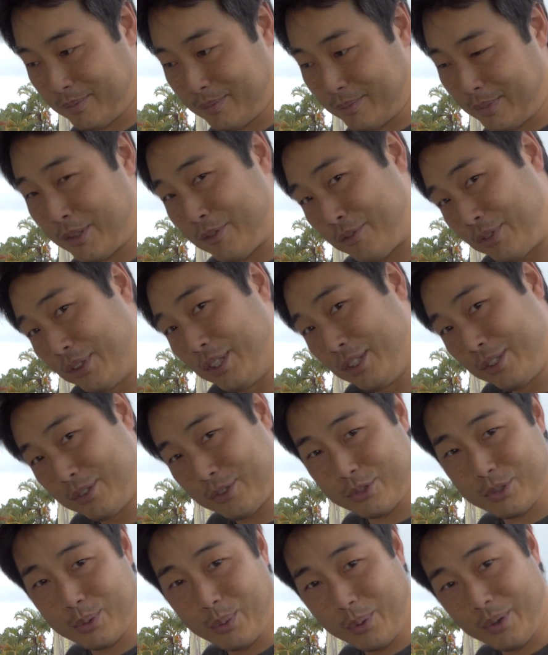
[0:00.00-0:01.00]
Might feel a
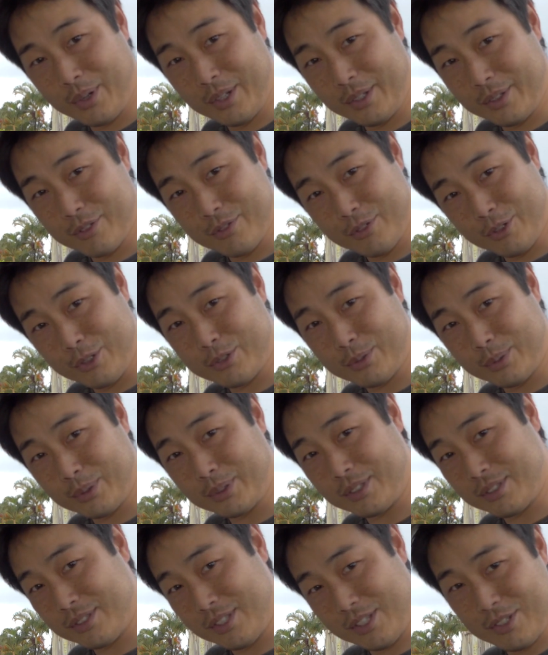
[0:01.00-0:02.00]
little squirrely on the first one
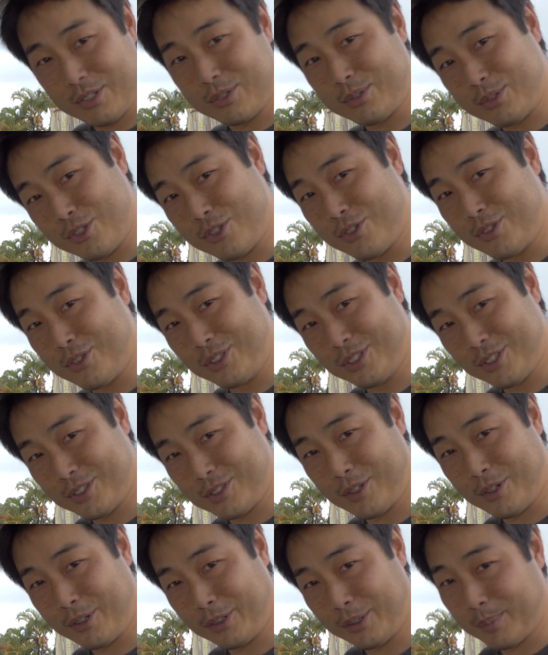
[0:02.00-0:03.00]
because I just was shooting the
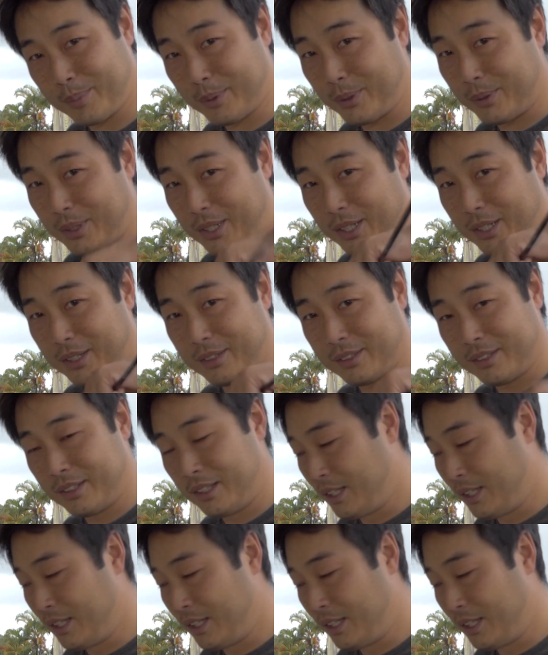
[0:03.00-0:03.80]
target bow, kind of